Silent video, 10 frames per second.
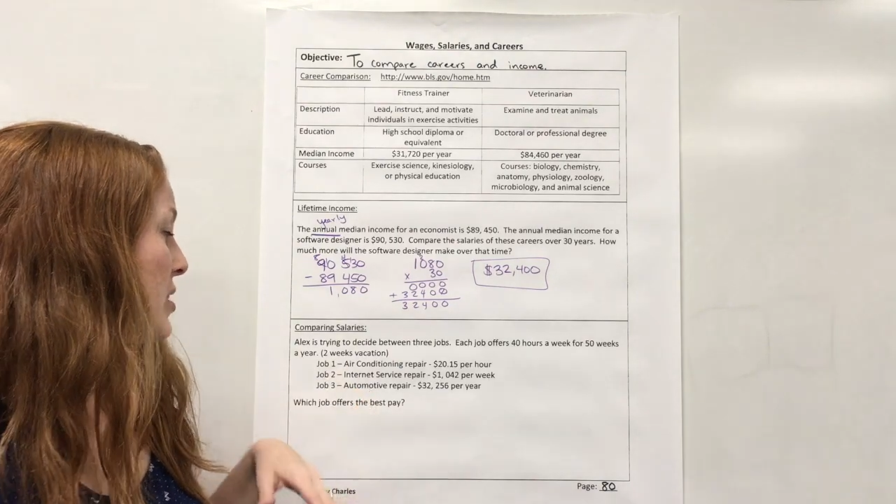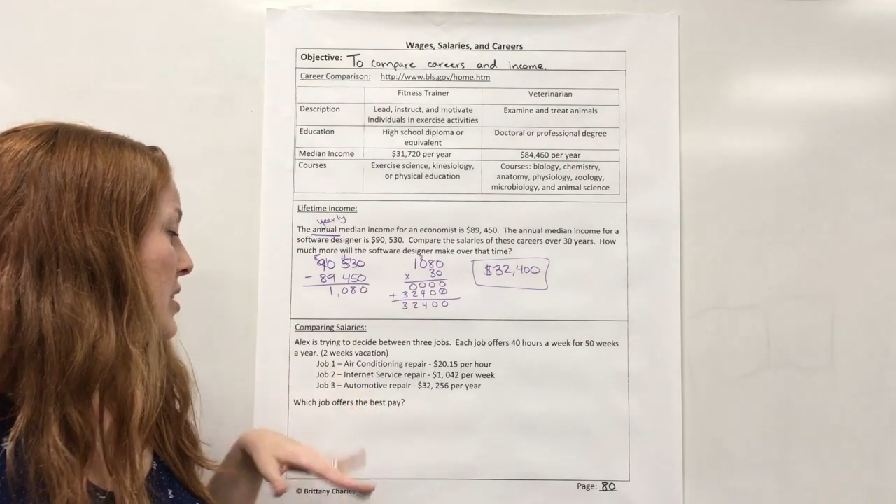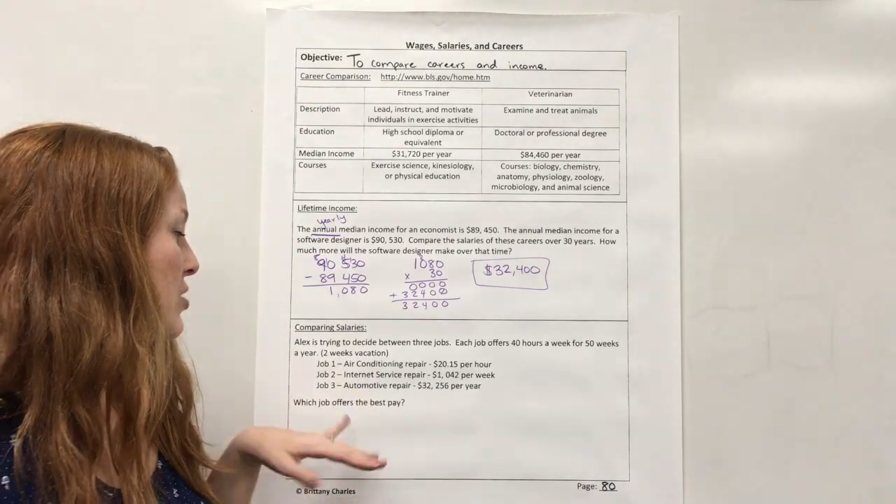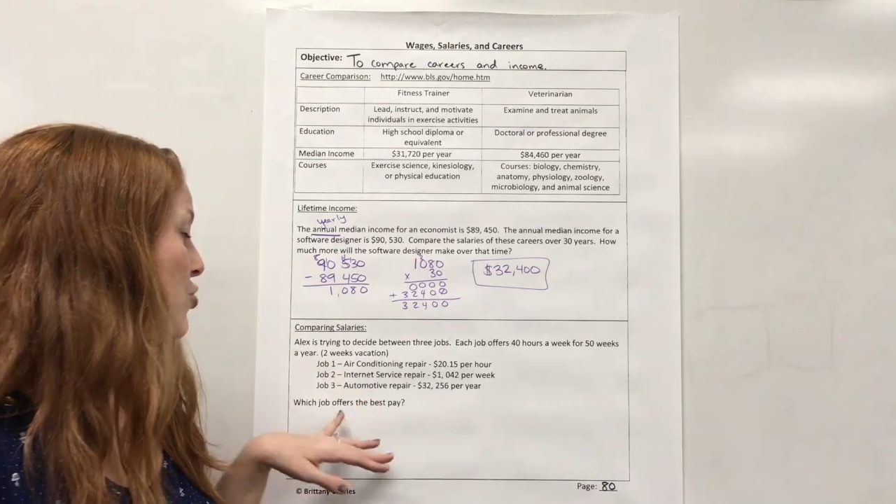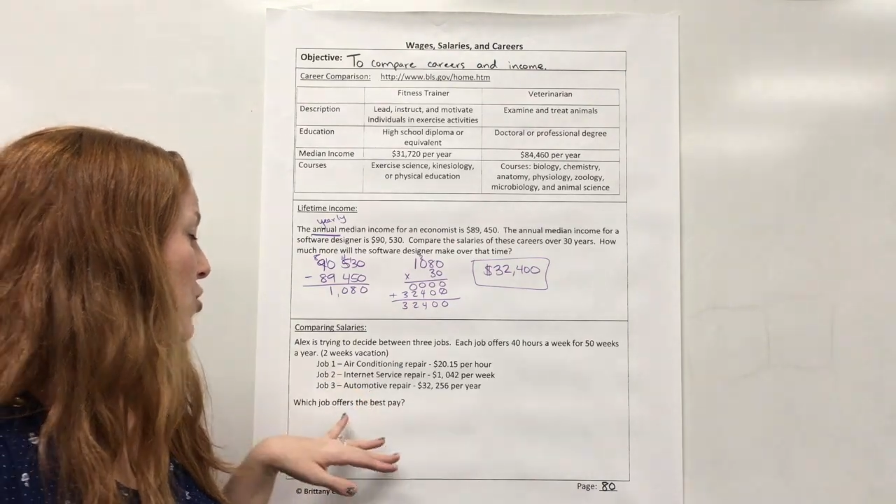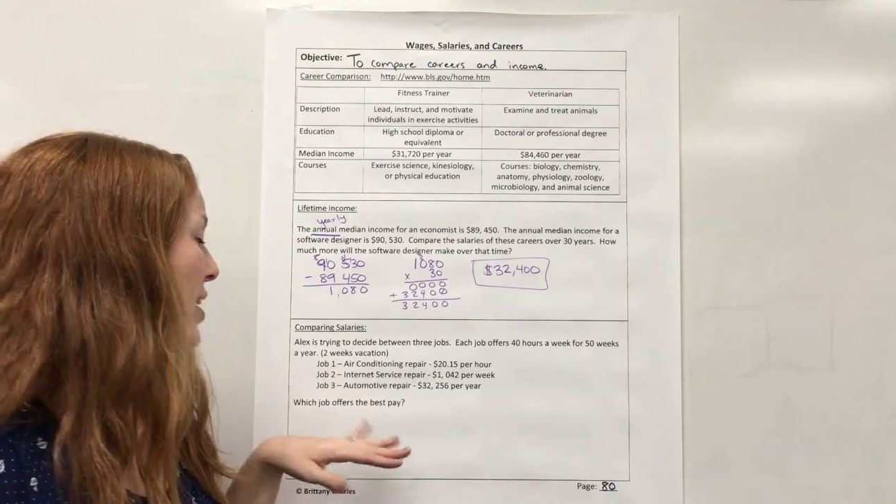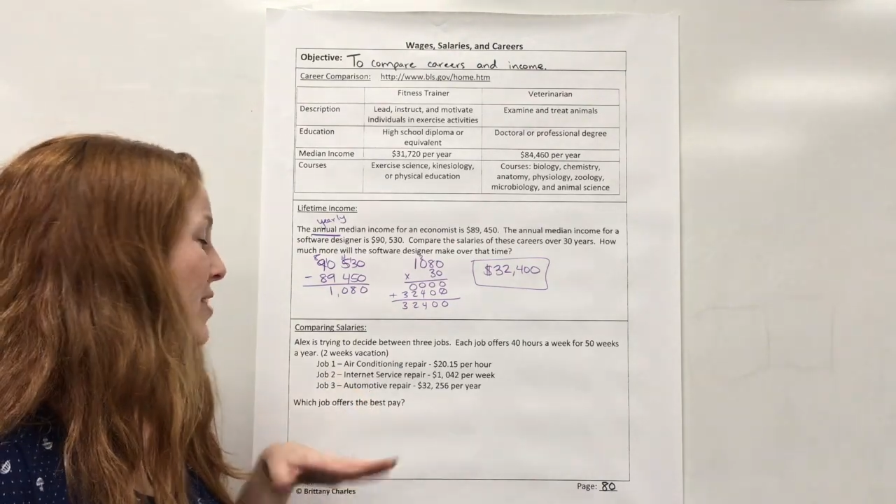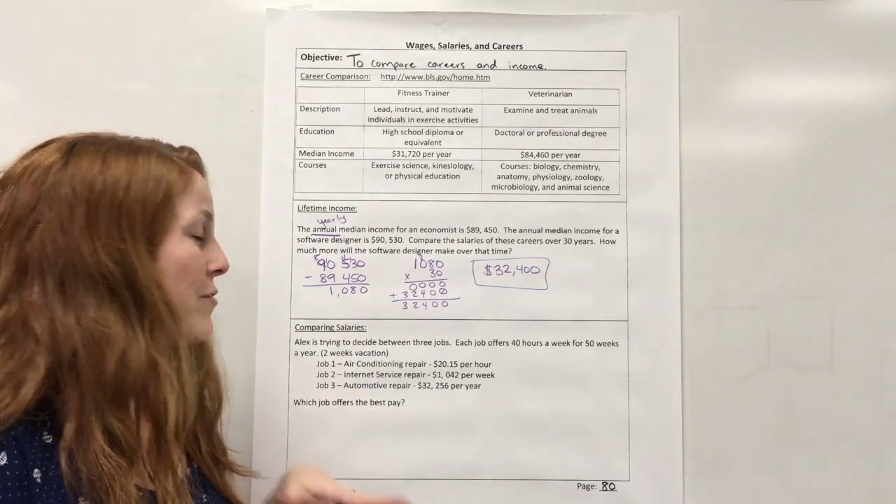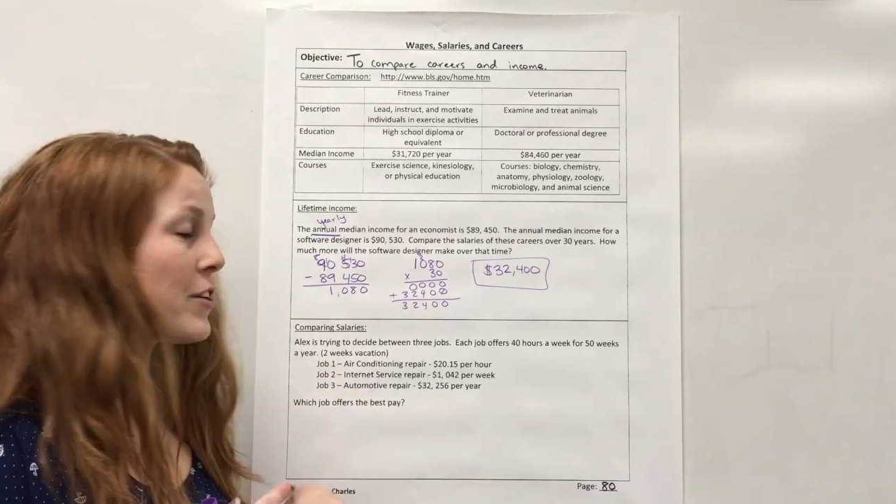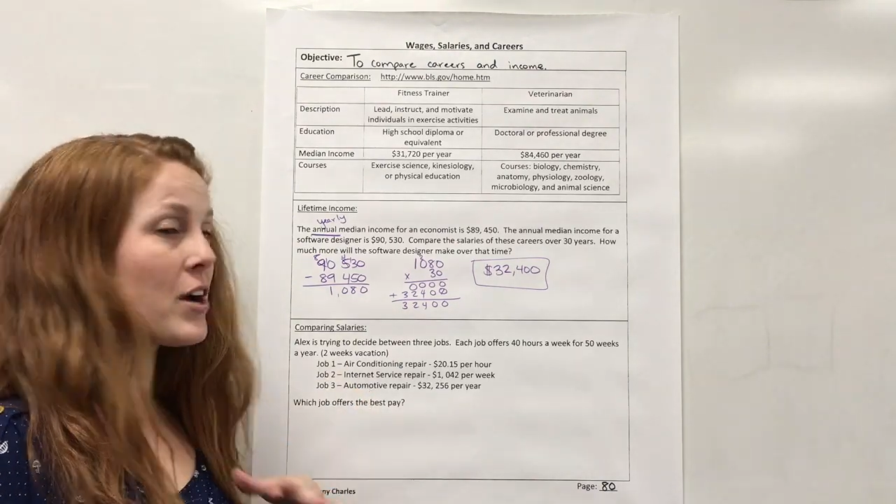and he's trying
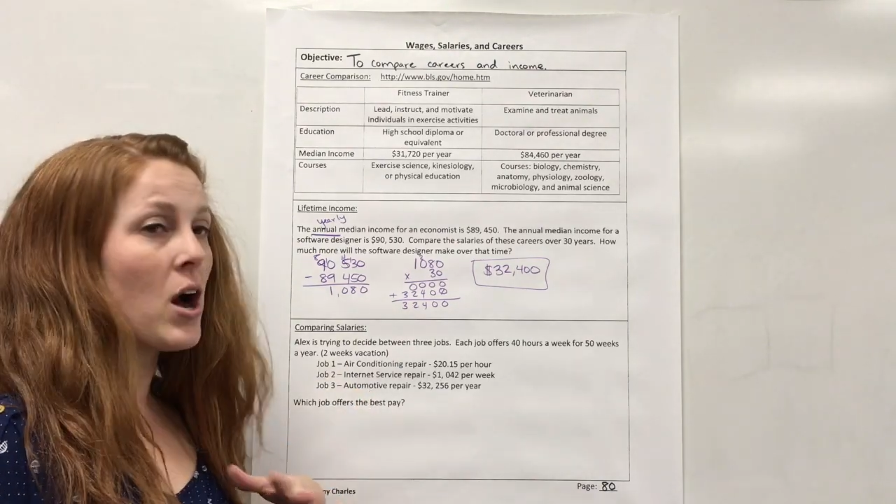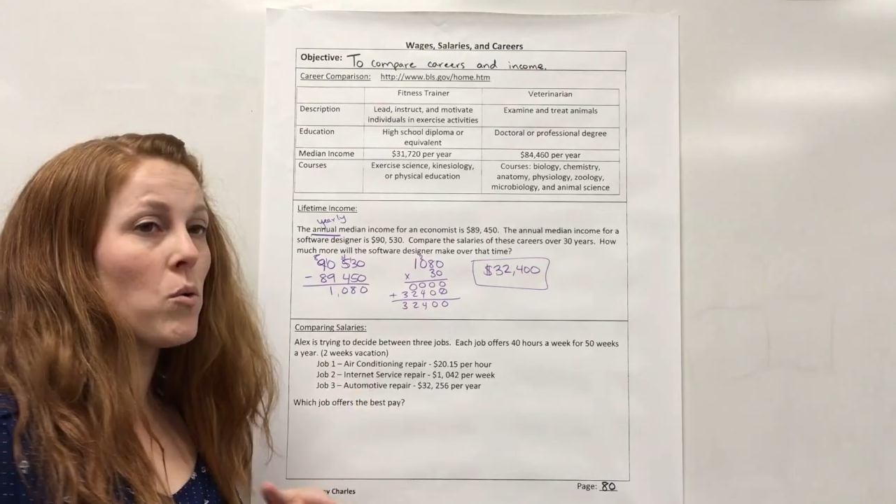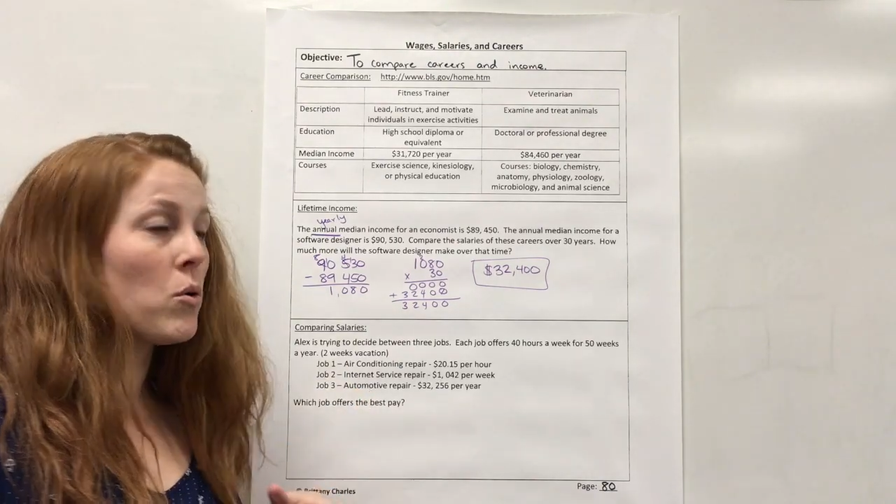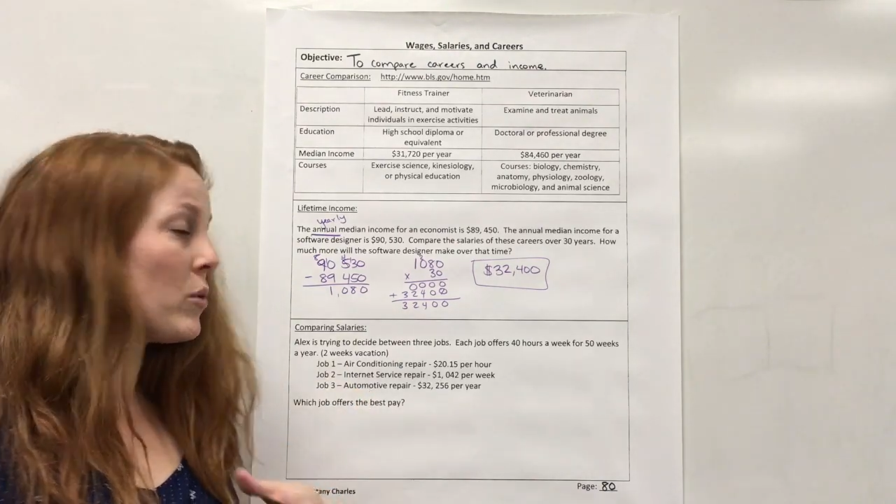to figure out, well,